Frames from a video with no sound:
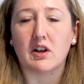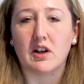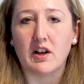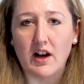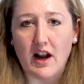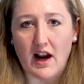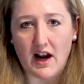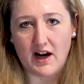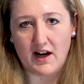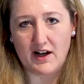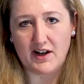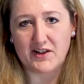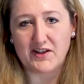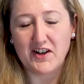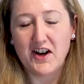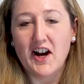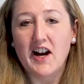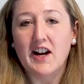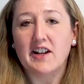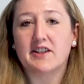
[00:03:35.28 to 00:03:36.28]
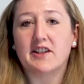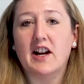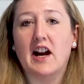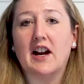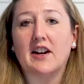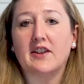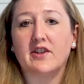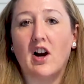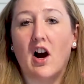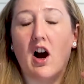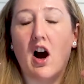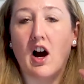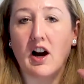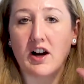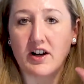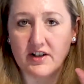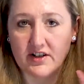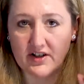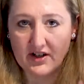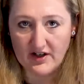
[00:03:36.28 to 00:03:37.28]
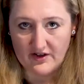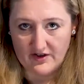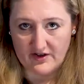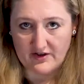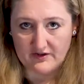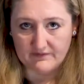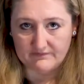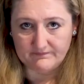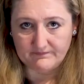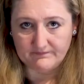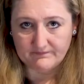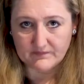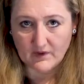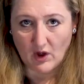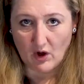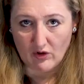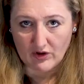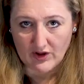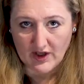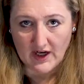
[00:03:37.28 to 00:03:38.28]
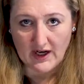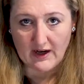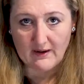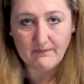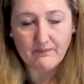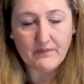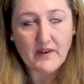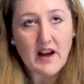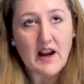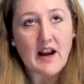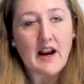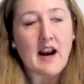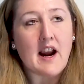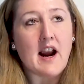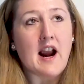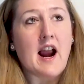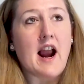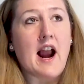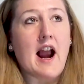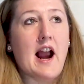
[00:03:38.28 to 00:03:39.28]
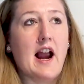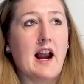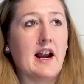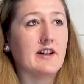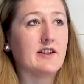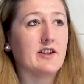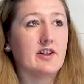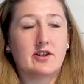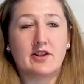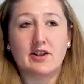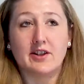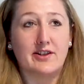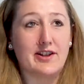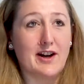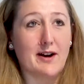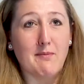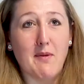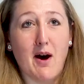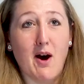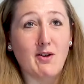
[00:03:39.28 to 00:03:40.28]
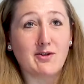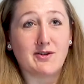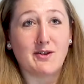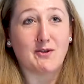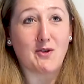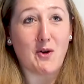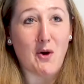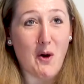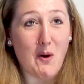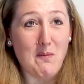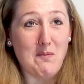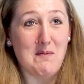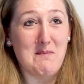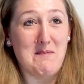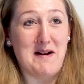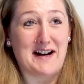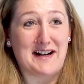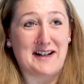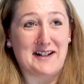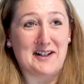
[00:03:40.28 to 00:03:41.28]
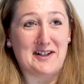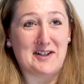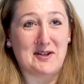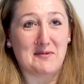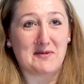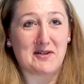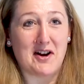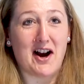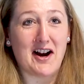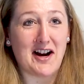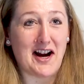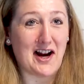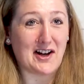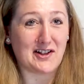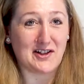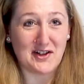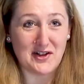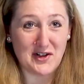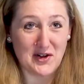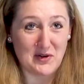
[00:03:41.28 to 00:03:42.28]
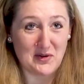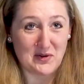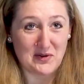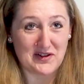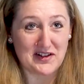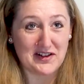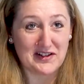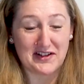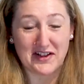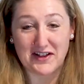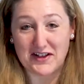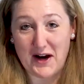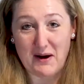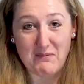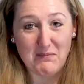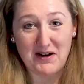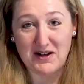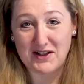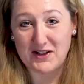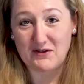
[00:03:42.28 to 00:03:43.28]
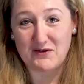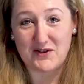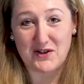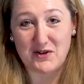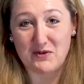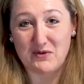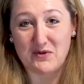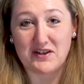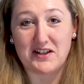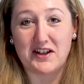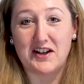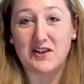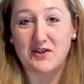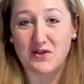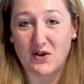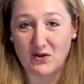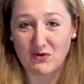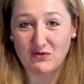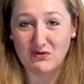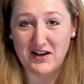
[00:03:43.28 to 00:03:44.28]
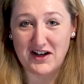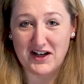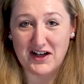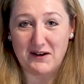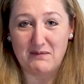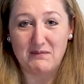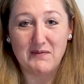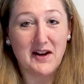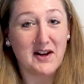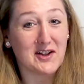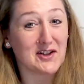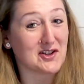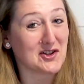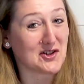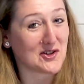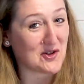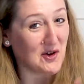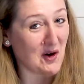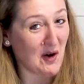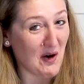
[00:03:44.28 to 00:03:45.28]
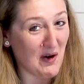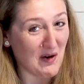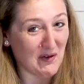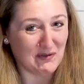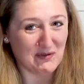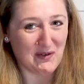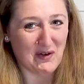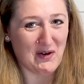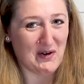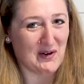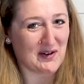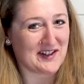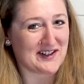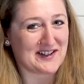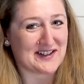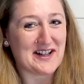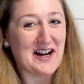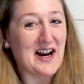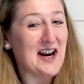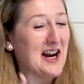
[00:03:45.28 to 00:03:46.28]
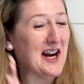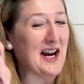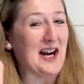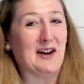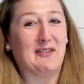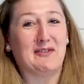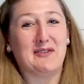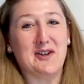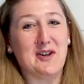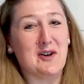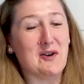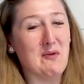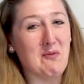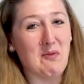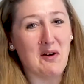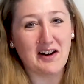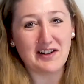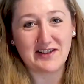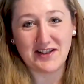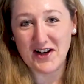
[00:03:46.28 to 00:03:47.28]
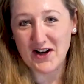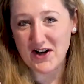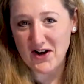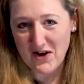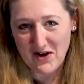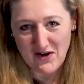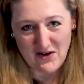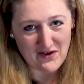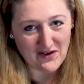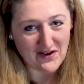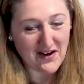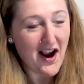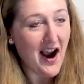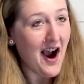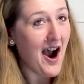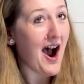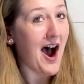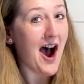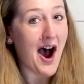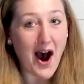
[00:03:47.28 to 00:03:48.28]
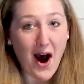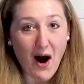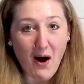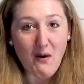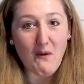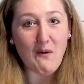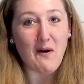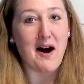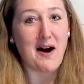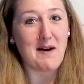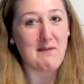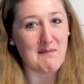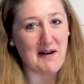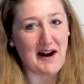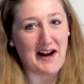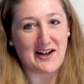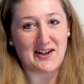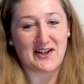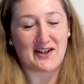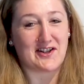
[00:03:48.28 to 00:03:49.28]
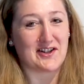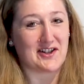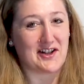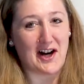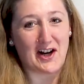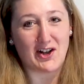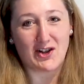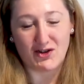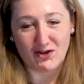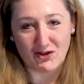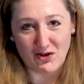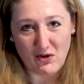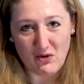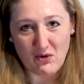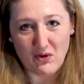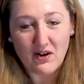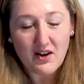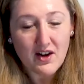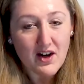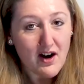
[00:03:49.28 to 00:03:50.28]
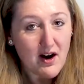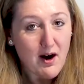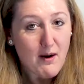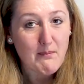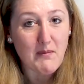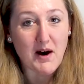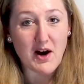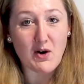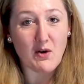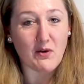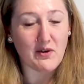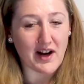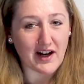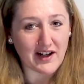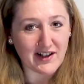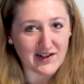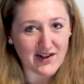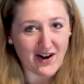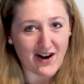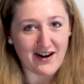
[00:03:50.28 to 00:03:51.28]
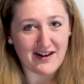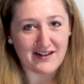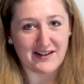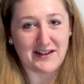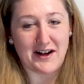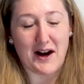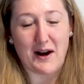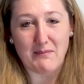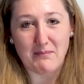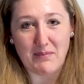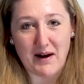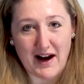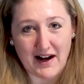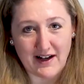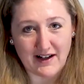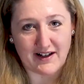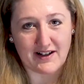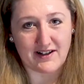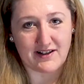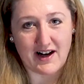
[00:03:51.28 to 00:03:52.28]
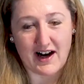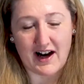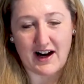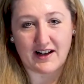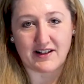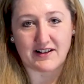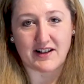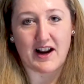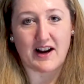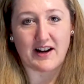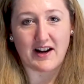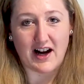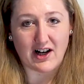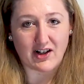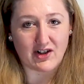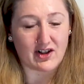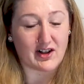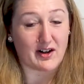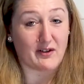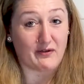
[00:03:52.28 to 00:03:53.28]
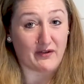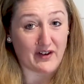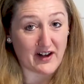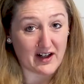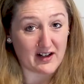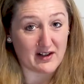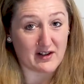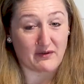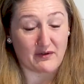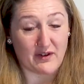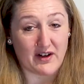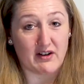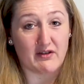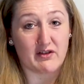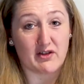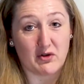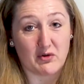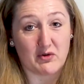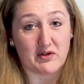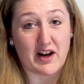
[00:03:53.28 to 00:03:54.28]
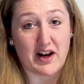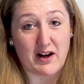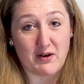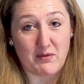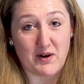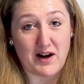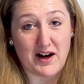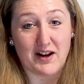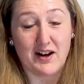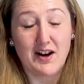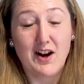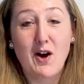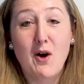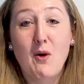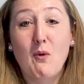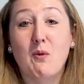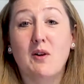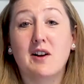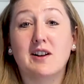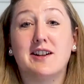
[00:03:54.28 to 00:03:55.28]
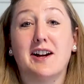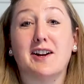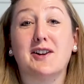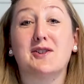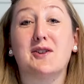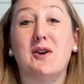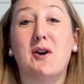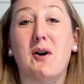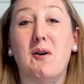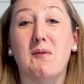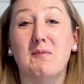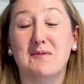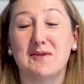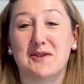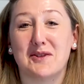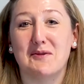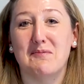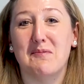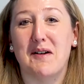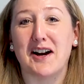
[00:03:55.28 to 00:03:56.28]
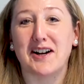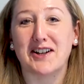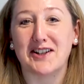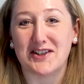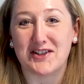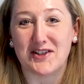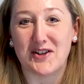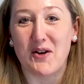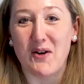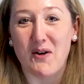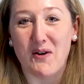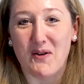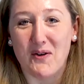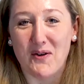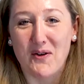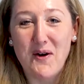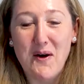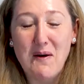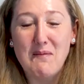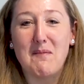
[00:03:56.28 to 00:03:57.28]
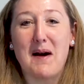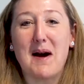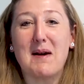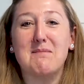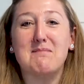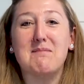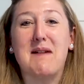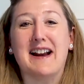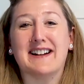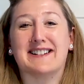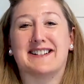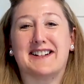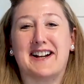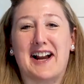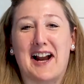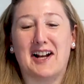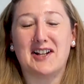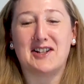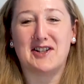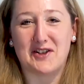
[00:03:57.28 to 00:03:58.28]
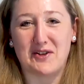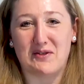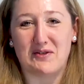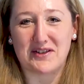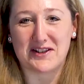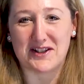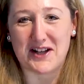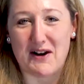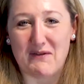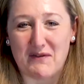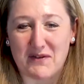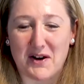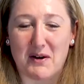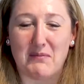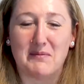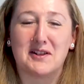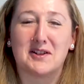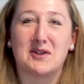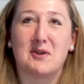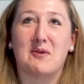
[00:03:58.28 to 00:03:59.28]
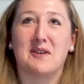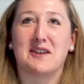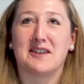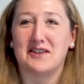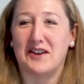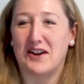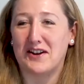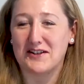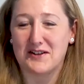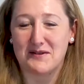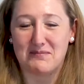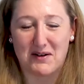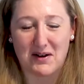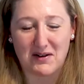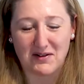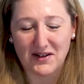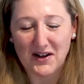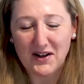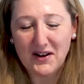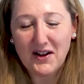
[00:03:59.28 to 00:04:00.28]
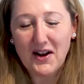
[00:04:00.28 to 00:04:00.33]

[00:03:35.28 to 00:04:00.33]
glad that I did it, okay? And the amount of coping mechanisms I had to use to get myself to do it is unreal. So, folks, if you want to learn how I managed to get through my own anxiety and panic attacks and actually feel the fear and do it anyway, well, then come to my show, my Mental Health Show 7, that I'm so excited about,